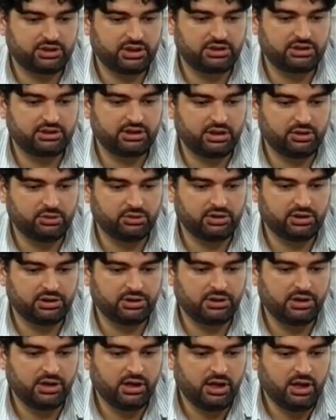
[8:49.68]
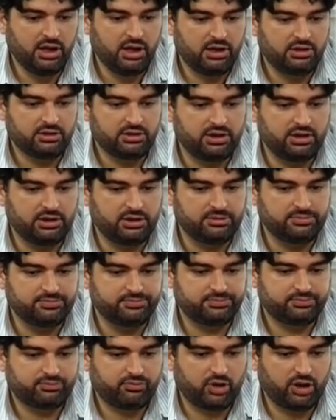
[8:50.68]
right now the
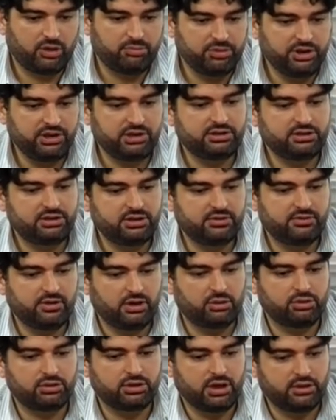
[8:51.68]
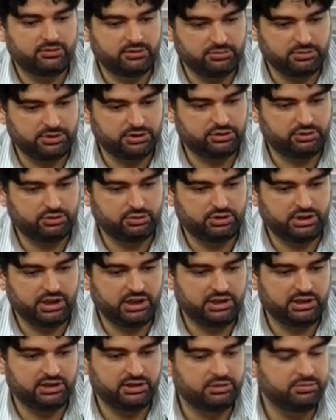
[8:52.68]
ability of our government to
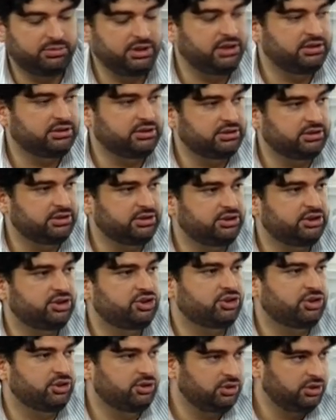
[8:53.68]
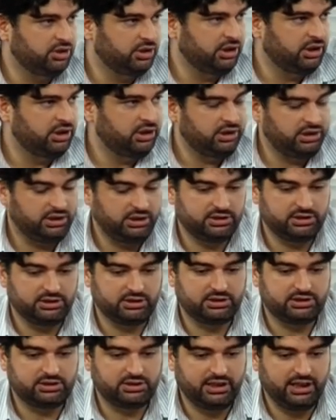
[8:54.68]
take independent decision is
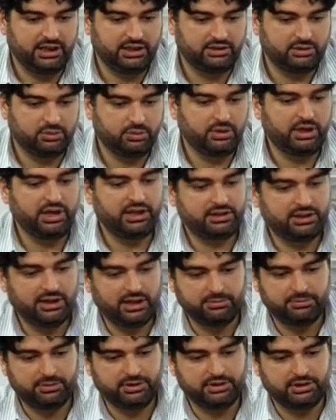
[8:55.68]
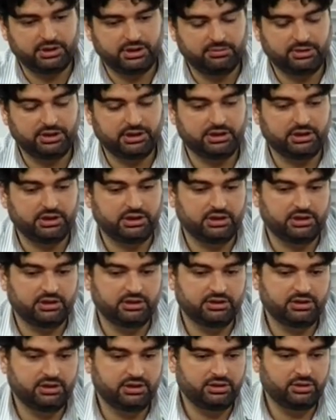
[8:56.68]
at stake. The way it happened, I mean,
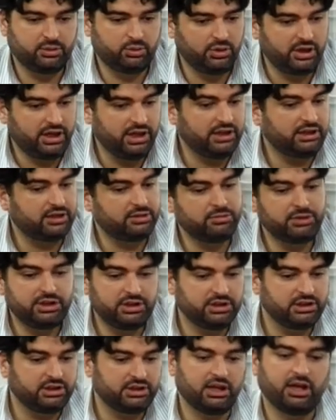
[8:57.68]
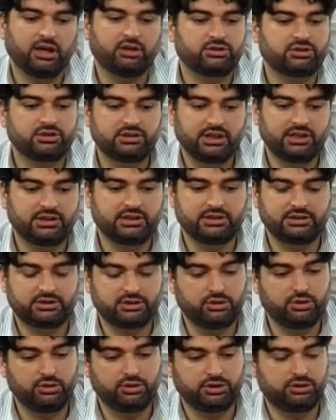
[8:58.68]
the way Armenia announced that it's
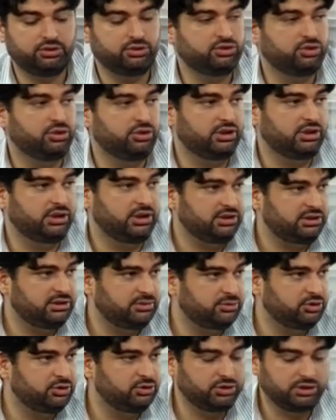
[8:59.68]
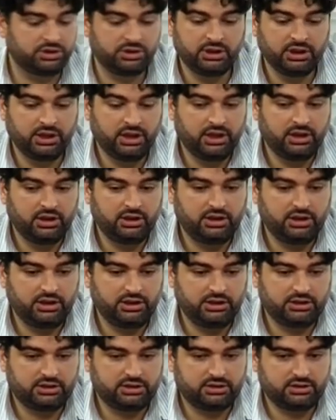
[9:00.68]
going to join the customs union,
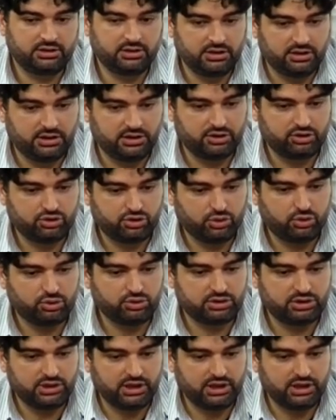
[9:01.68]
it shows